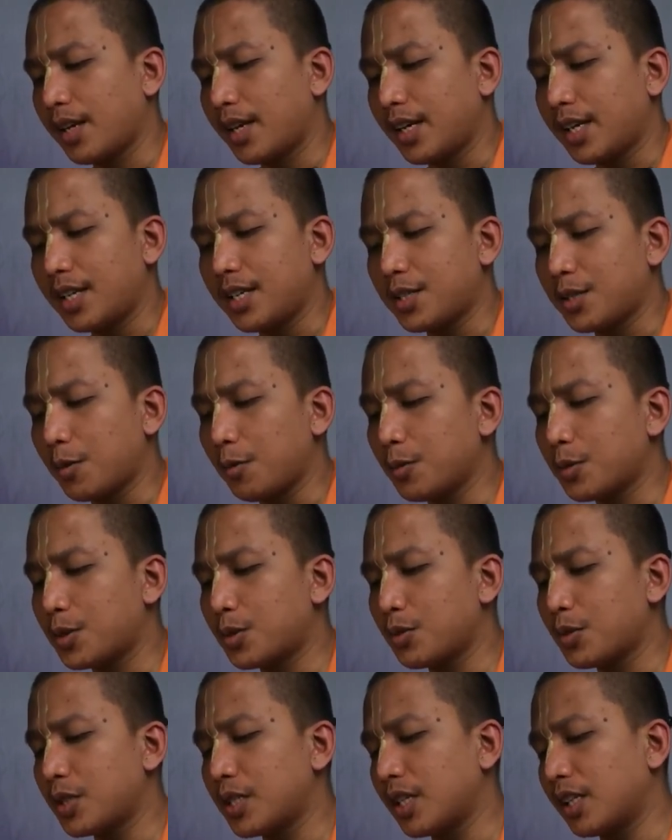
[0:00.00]
It is
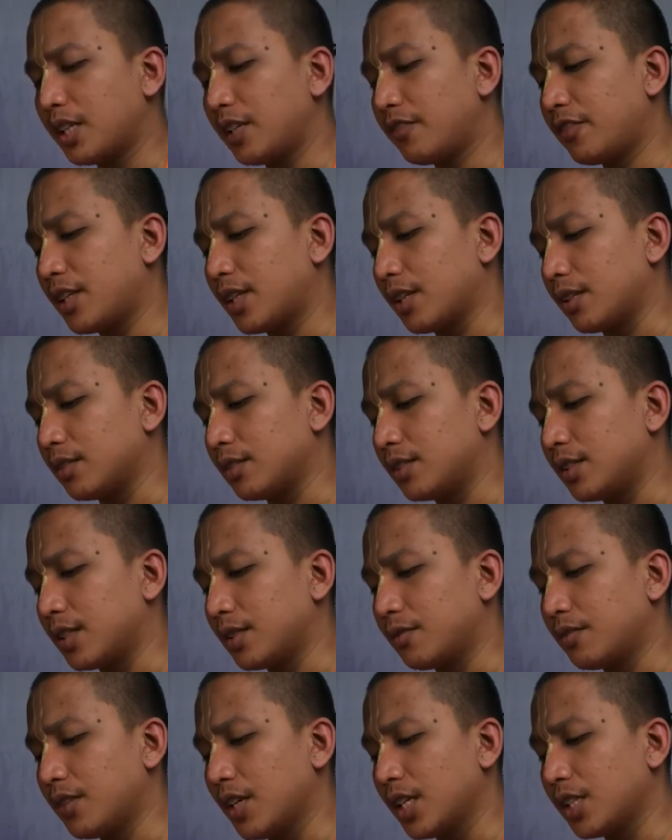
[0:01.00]
also significant
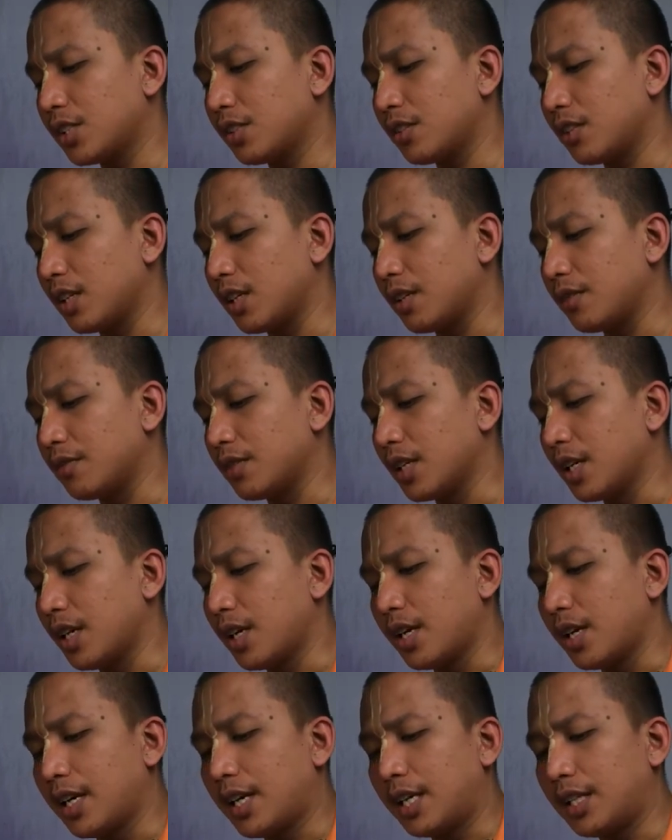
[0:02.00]
that Vasudeva
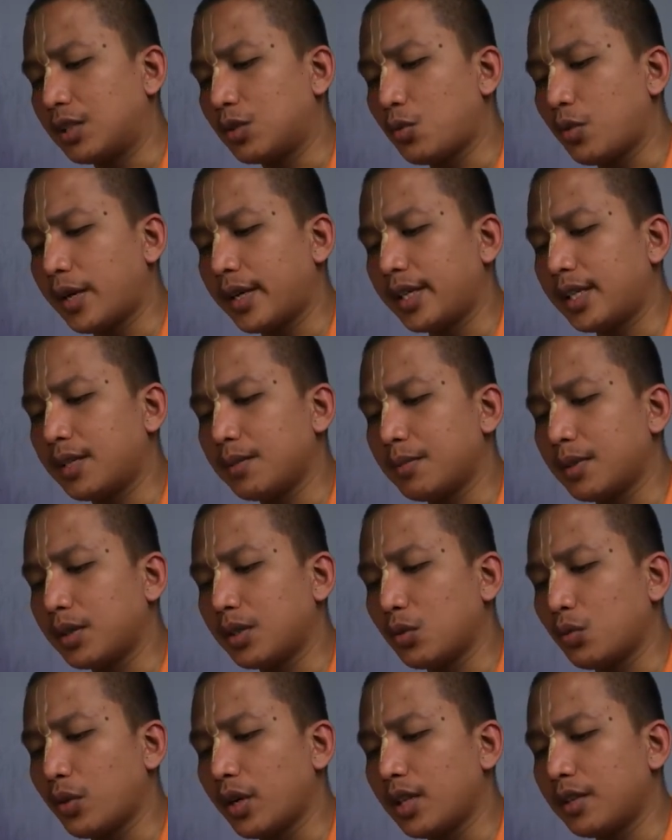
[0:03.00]
inquired about the
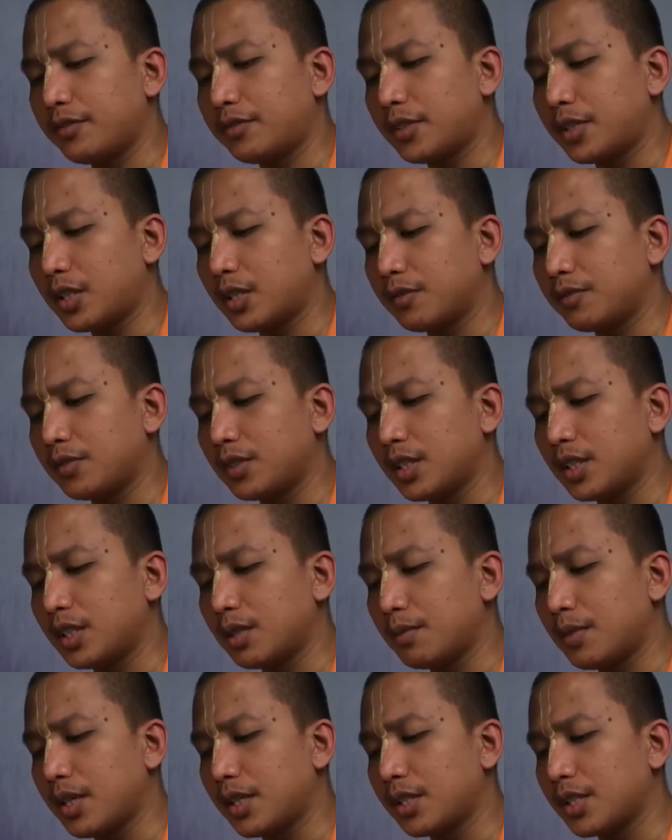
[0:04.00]
welfare of Nanda
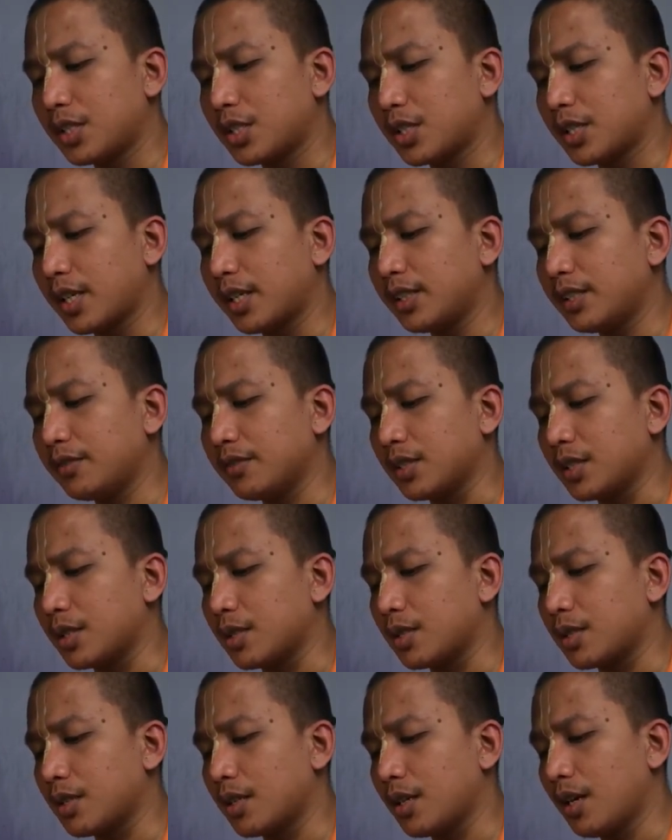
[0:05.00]
Maharaj's
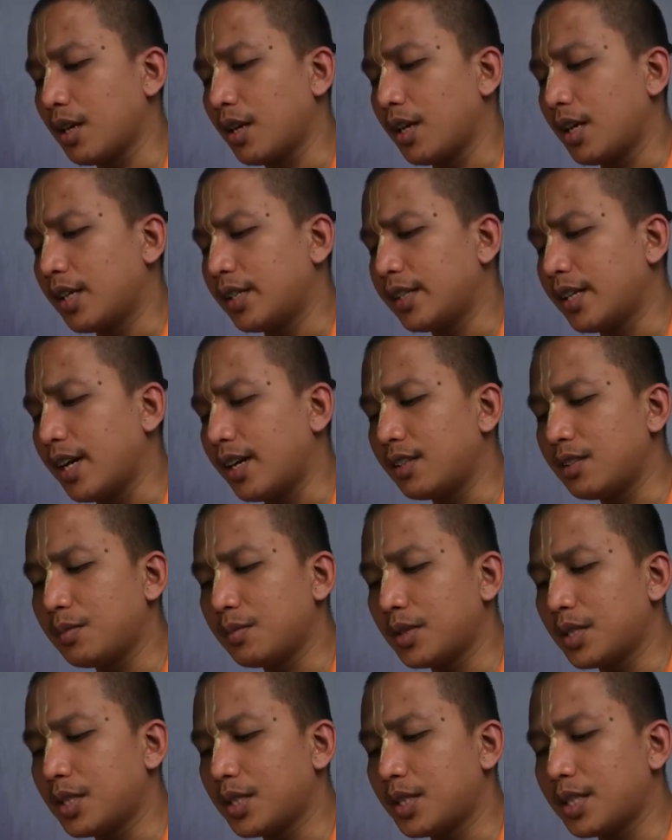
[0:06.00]
animals. The
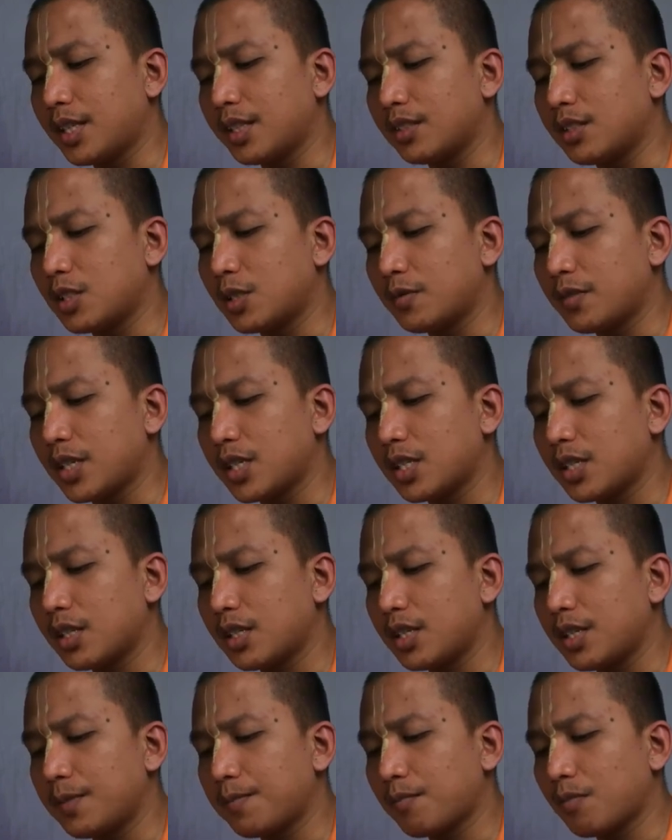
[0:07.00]
animals, and
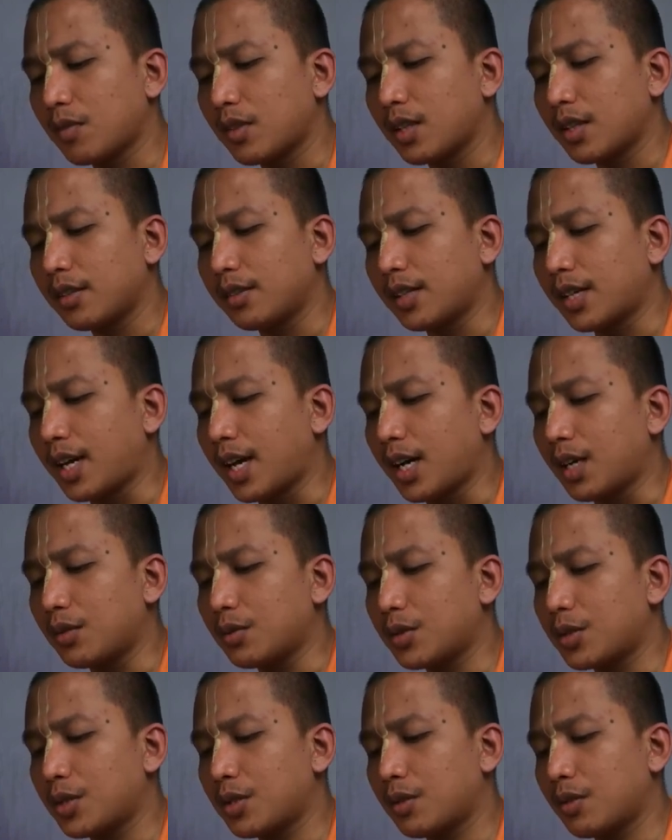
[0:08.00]
especially the
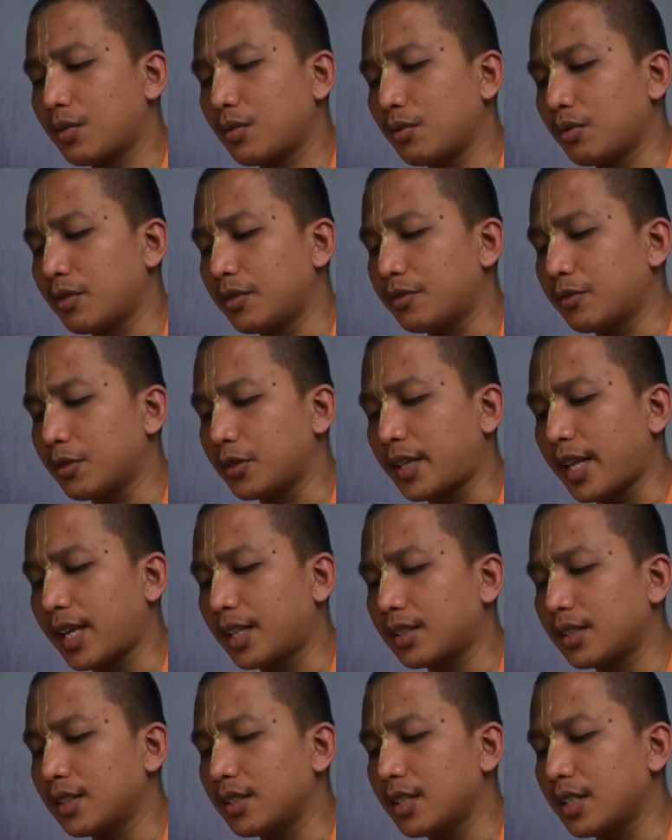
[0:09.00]
cows, were
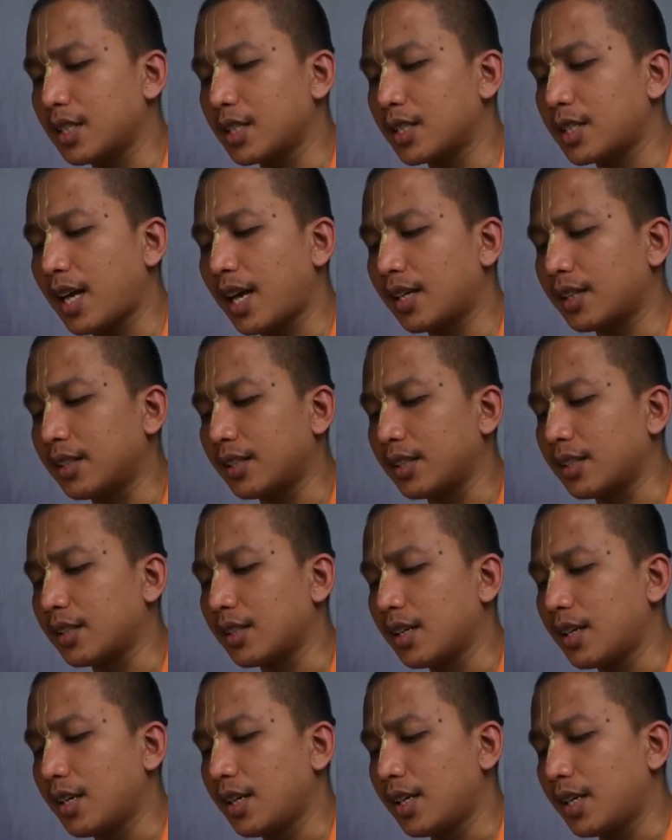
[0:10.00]
protected exactly
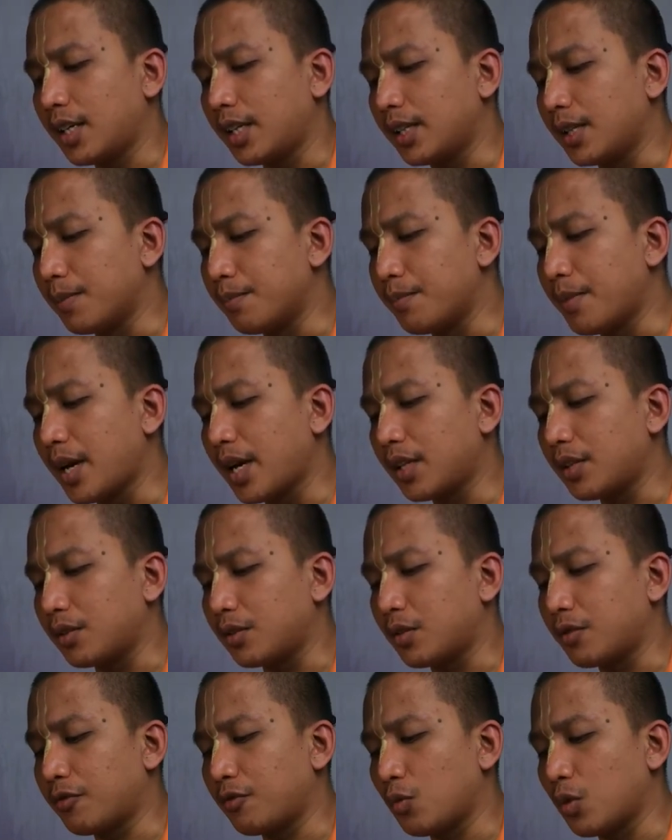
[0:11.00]
in the manner
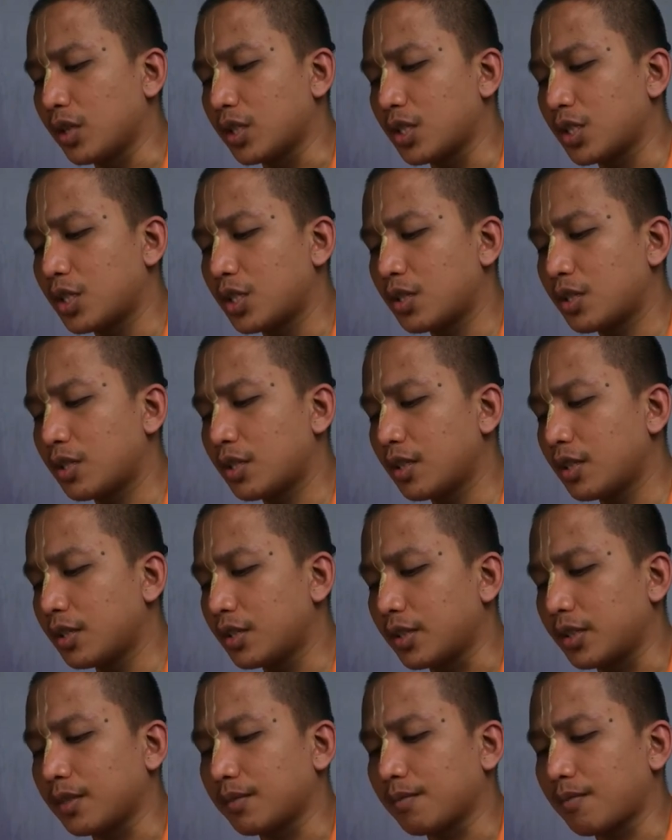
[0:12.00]
of one's
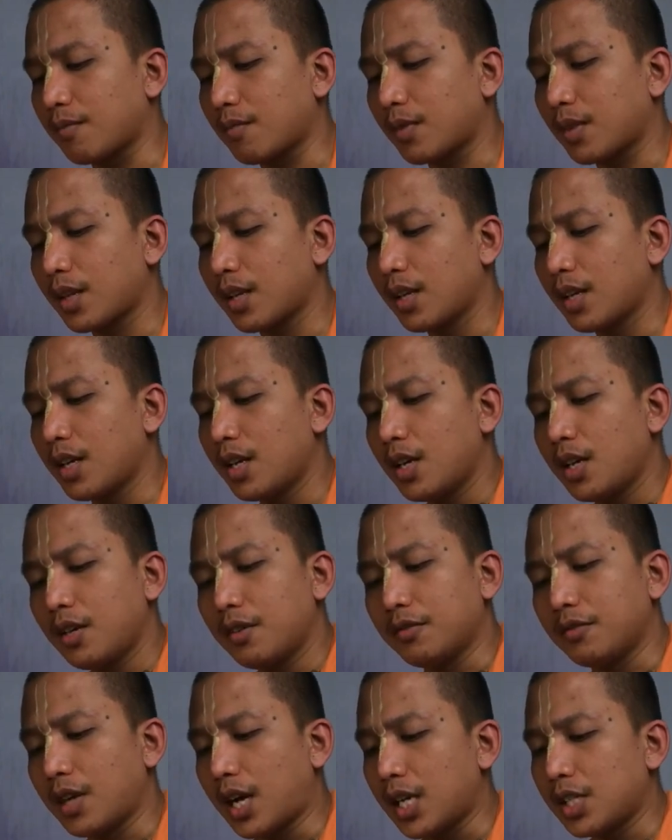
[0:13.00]
children.
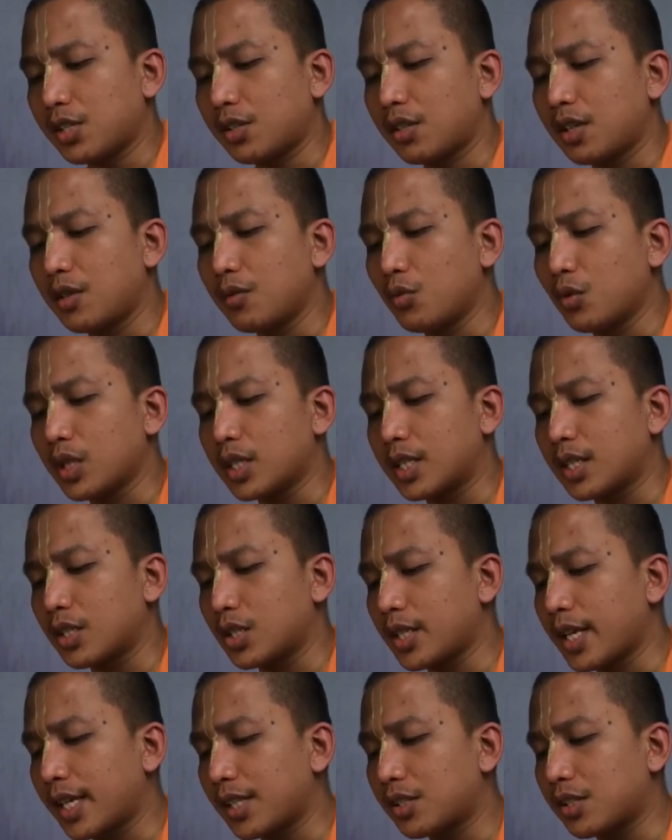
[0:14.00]
Vasudeva was a
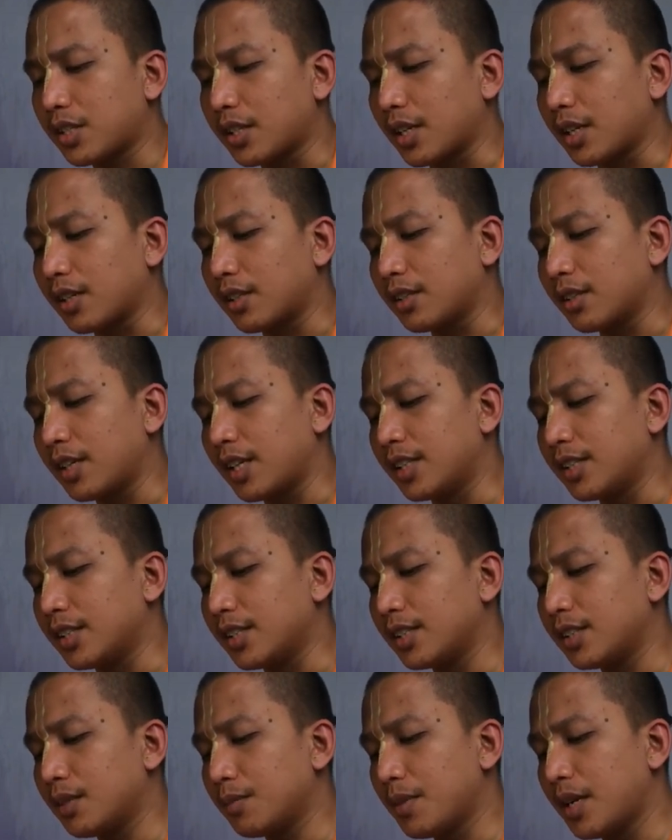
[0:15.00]
Kshatriya and
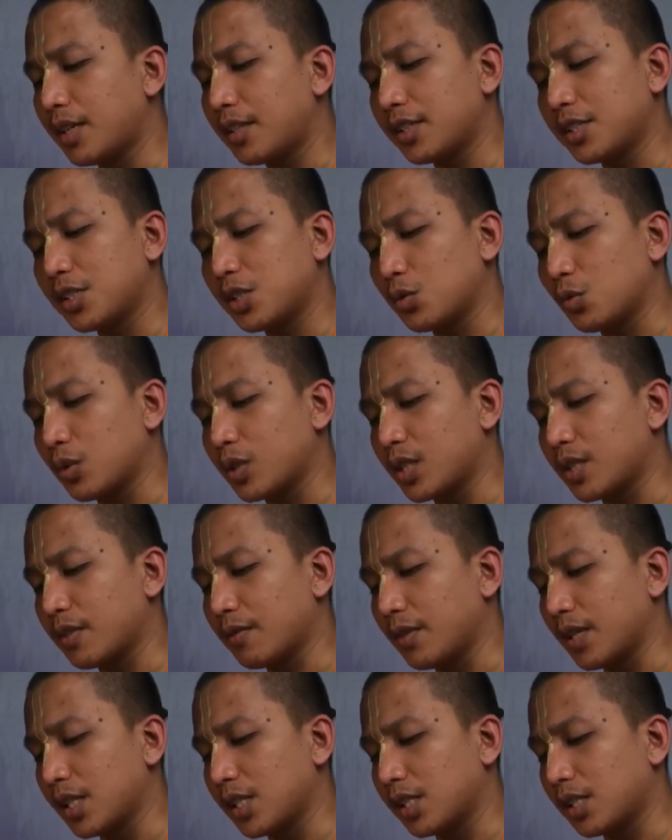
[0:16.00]
Nanda Maharaj was a
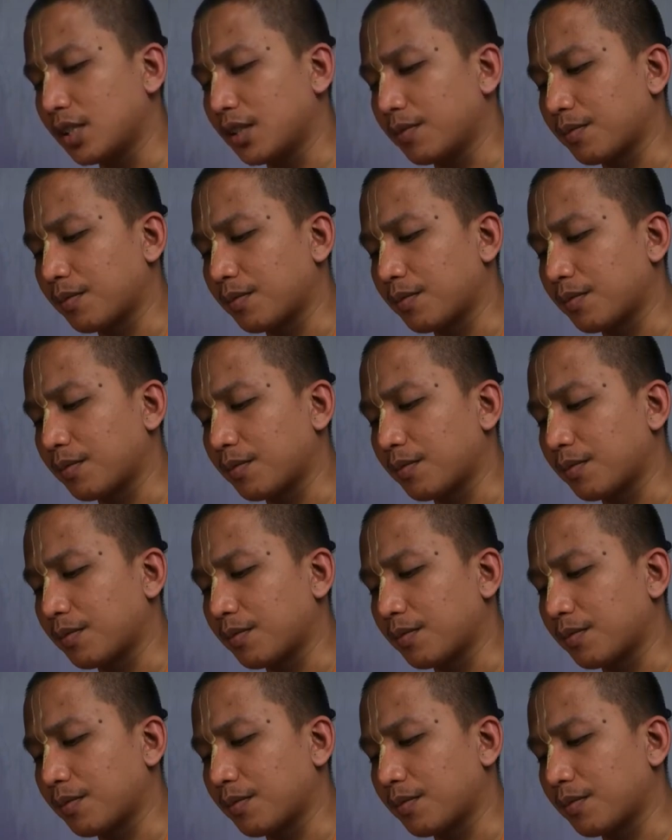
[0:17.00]
Vaishya.